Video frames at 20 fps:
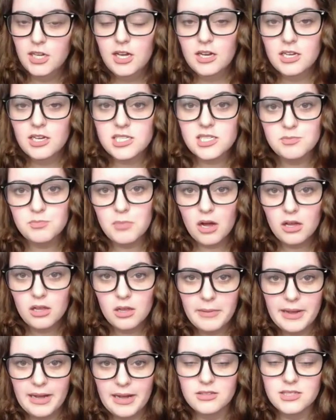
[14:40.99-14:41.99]
a small
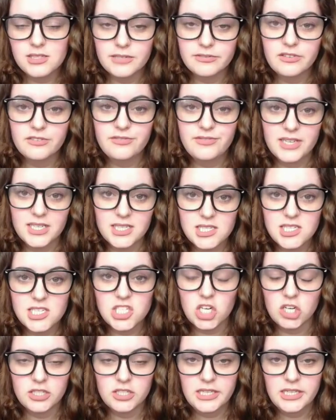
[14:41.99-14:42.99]
amount of events
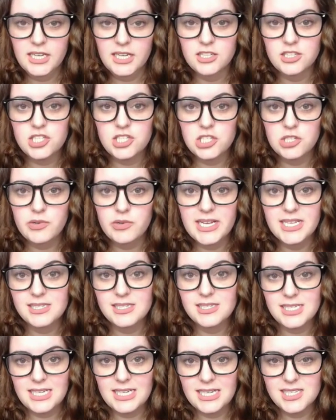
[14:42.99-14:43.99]
turning into
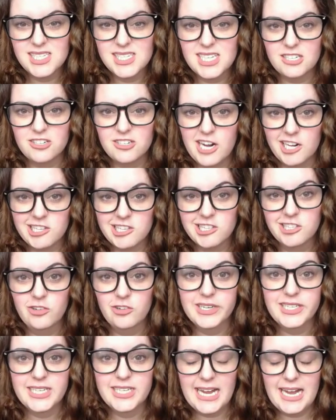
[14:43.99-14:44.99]
incidents that are actually
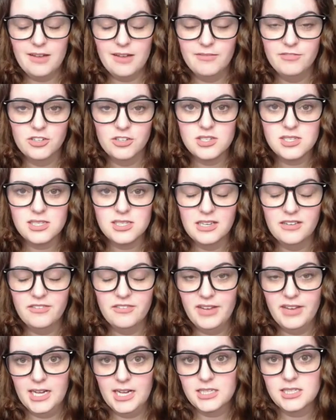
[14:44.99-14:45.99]
going to adversely
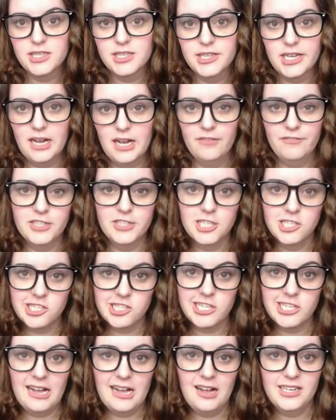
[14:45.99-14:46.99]
affect the
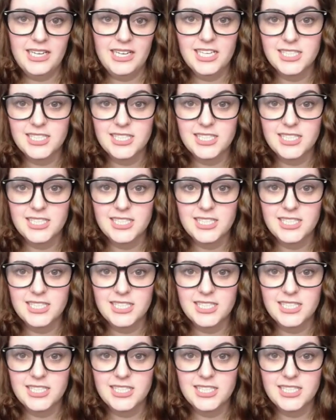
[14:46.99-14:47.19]
confidentiality,